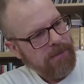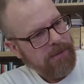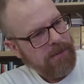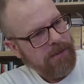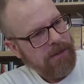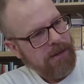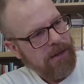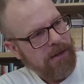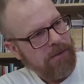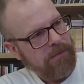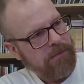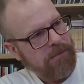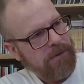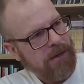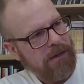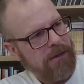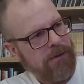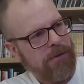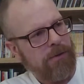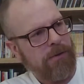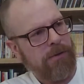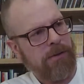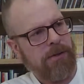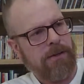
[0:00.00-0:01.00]
Yeah, not a
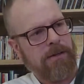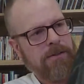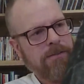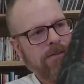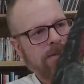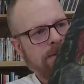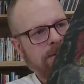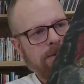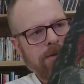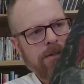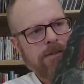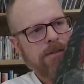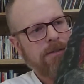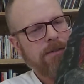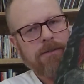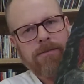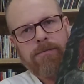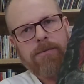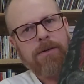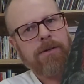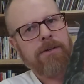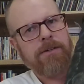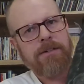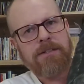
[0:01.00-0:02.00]
whole lot of story to
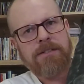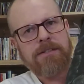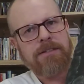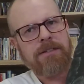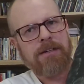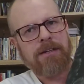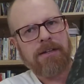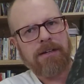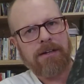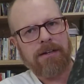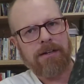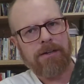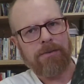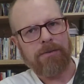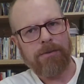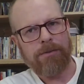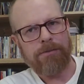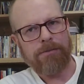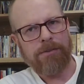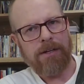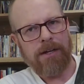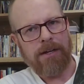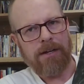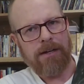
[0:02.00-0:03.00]
it. We were just sitting on a
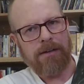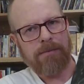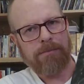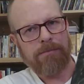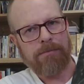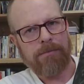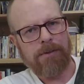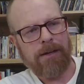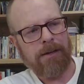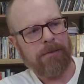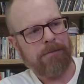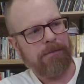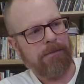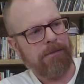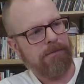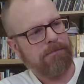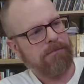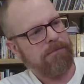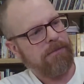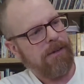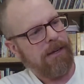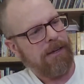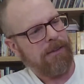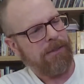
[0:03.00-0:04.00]
rooftop. I
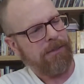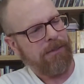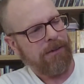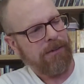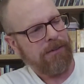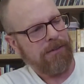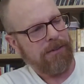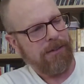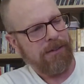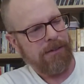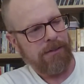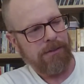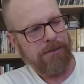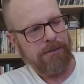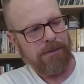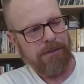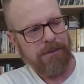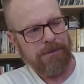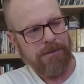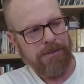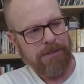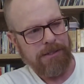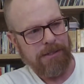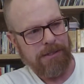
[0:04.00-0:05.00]
think they knew I
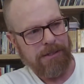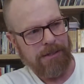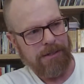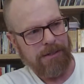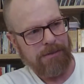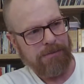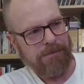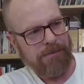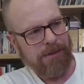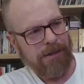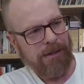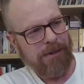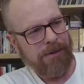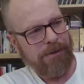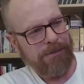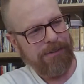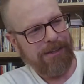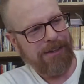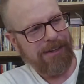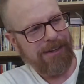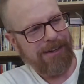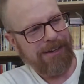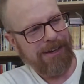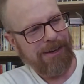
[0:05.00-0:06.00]
was there. I don't
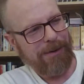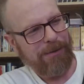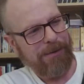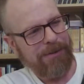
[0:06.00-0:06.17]
think I